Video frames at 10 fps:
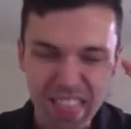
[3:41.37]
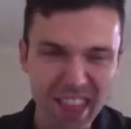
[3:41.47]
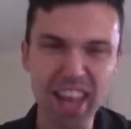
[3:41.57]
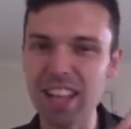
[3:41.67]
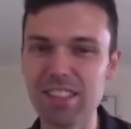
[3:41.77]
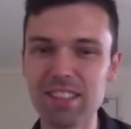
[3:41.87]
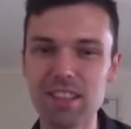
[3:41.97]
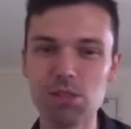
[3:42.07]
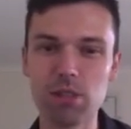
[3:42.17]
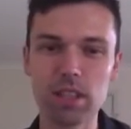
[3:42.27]
Answers can
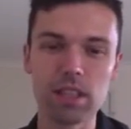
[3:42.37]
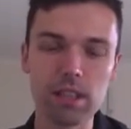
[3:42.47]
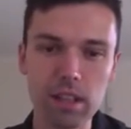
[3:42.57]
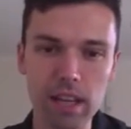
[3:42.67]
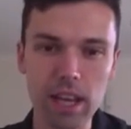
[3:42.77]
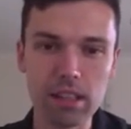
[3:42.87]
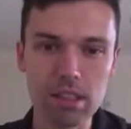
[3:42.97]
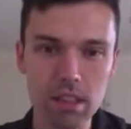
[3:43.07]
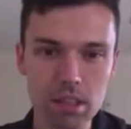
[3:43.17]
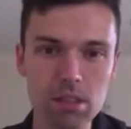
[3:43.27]
trigger. Okay, so
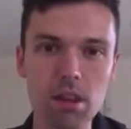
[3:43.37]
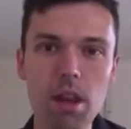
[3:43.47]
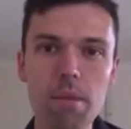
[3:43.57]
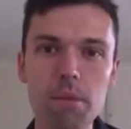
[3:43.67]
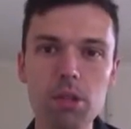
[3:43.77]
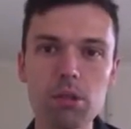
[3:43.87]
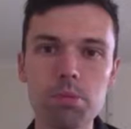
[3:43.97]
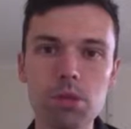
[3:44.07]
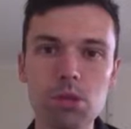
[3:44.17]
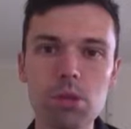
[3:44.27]
that's
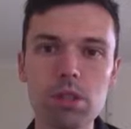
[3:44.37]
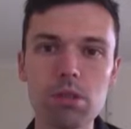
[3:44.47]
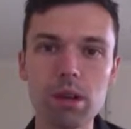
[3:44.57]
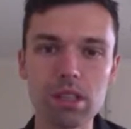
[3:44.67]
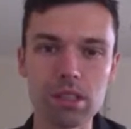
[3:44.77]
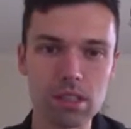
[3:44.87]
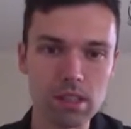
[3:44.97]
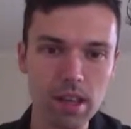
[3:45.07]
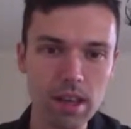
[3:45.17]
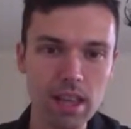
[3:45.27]
multiple choice questions.
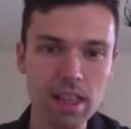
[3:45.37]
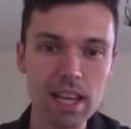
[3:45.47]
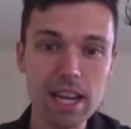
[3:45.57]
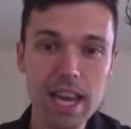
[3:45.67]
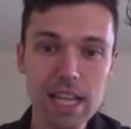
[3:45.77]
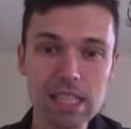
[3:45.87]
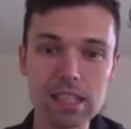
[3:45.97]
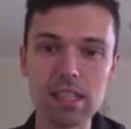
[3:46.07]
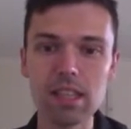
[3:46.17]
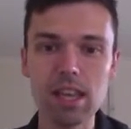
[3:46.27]
The
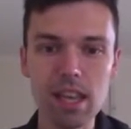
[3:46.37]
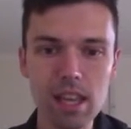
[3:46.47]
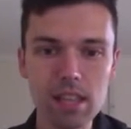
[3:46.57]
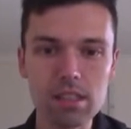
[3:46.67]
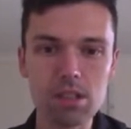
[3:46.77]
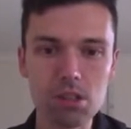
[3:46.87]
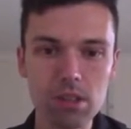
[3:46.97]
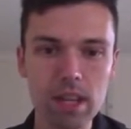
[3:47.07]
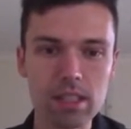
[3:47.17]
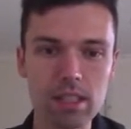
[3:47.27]
next is the short
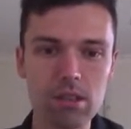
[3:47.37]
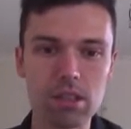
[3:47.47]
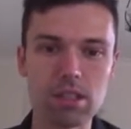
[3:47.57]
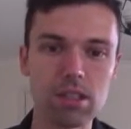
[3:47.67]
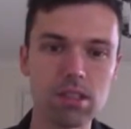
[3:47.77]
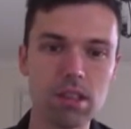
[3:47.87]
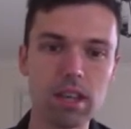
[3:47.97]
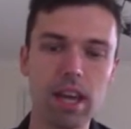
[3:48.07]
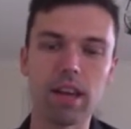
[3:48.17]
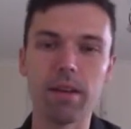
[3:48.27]
answer questions.
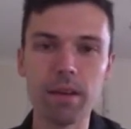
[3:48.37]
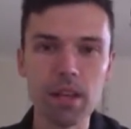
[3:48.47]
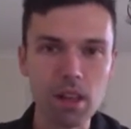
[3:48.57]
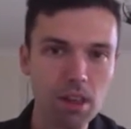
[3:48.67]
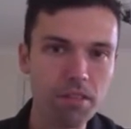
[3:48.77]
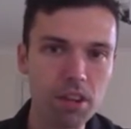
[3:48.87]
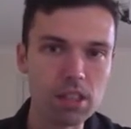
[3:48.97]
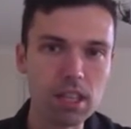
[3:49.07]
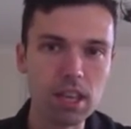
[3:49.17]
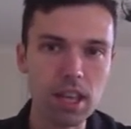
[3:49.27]
Okay,
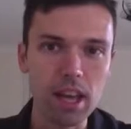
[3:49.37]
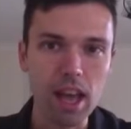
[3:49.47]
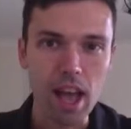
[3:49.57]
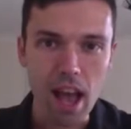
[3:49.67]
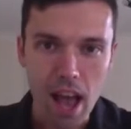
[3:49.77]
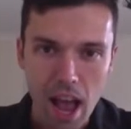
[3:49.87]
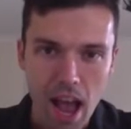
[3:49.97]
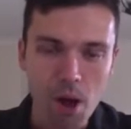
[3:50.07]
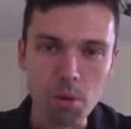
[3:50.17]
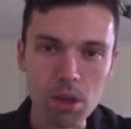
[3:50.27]
firstly,
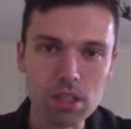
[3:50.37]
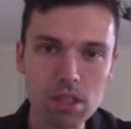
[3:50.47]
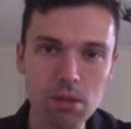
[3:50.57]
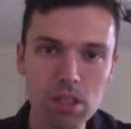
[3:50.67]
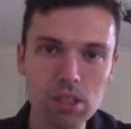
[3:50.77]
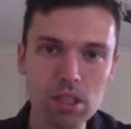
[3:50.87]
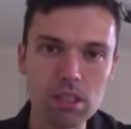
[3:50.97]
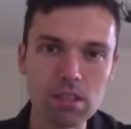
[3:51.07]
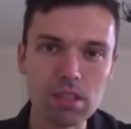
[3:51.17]
what is the question?